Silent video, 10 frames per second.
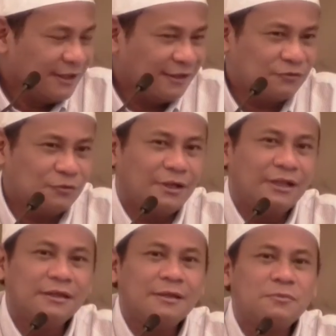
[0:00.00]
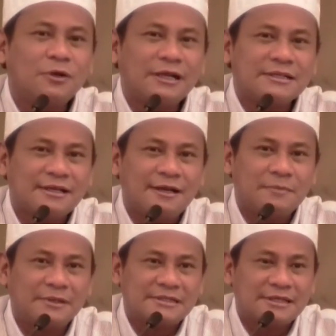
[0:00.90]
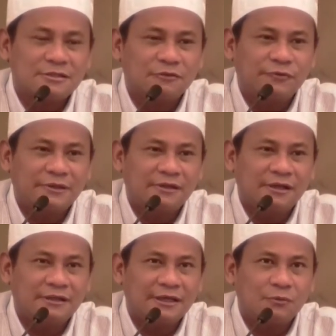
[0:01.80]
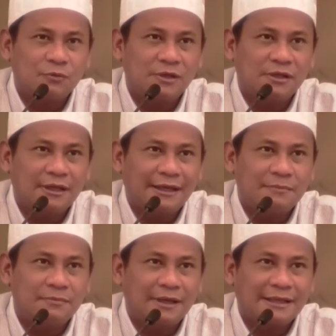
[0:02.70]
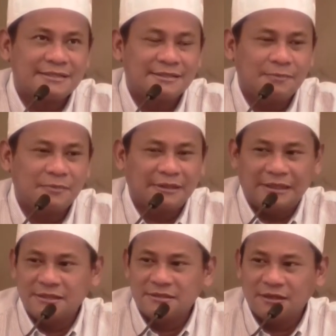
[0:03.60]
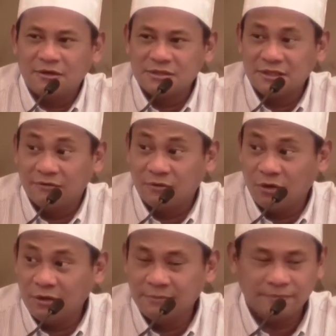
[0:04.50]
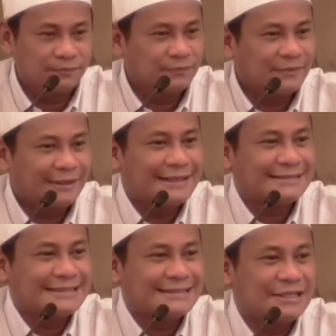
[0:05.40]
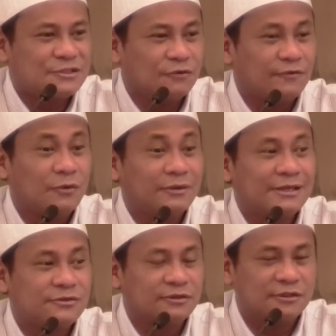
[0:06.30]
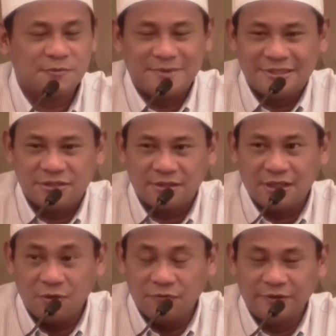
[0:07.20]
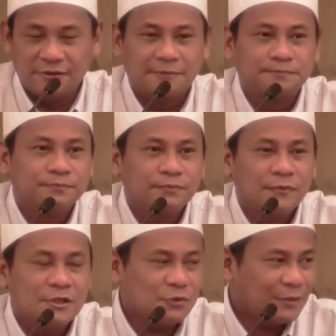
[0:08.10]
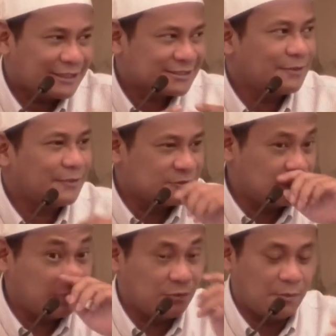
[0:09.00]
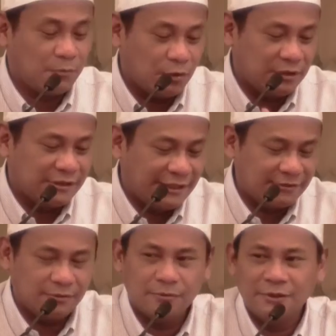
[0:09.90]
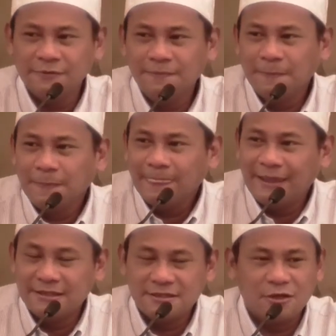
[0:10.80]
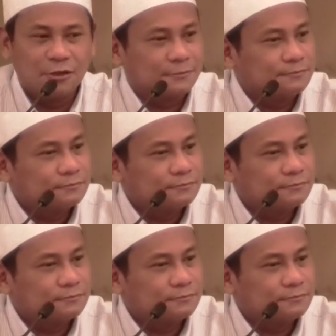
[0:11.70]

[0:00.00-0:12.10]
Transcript: And so Allah brought us up in a sense of fitrah, that we accept that there is a concept of God as a sense of our natural disposition, our fitrah. So we accept as when we are born that, well, there is a God.